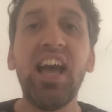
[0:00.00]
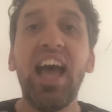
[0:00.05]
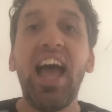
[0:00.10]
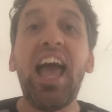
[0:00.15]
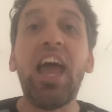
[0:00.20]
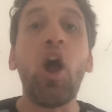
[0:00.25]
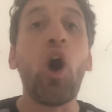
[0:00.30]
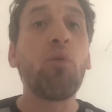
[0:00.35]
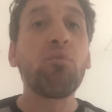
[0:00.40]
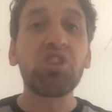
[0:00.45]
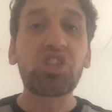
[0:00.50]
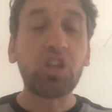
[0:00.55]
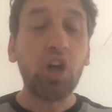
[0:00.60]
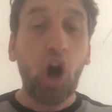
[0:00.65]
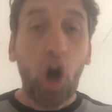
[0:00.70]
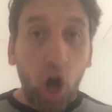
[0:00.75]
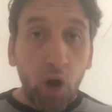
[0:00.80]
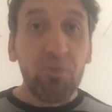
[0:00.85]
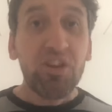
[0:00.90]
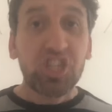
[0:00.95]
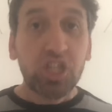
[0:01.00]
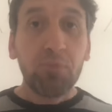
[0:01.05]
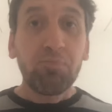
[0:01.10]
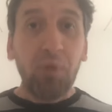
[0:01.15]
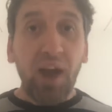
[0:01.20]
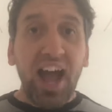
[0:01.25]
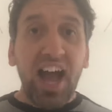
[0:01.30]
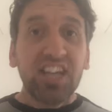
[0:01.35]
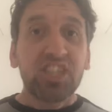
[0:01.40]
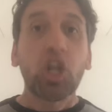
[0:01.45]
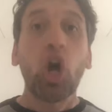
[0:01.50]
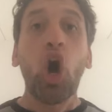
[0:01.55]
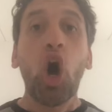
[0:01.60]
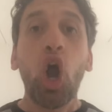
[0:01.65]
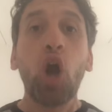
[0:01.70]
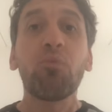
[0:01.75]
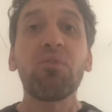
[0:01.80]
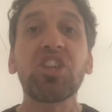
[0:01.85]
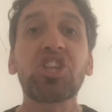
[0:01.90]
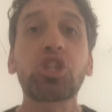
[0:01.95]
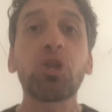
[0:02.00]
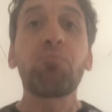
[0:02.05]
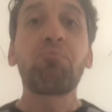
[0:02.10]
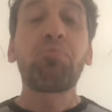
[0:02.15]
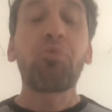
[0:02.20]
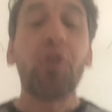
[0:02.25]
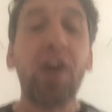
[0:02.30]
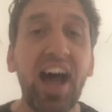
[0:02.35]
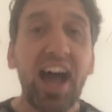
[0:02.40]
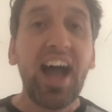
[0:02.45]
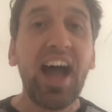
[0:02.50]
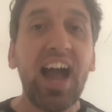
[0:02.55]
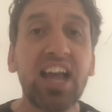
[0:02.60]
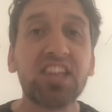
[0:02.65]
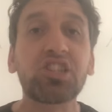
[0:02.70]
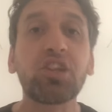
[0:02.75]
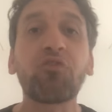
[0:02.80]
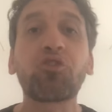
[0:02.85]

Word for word: And are we, are we surprised? Are we surprised?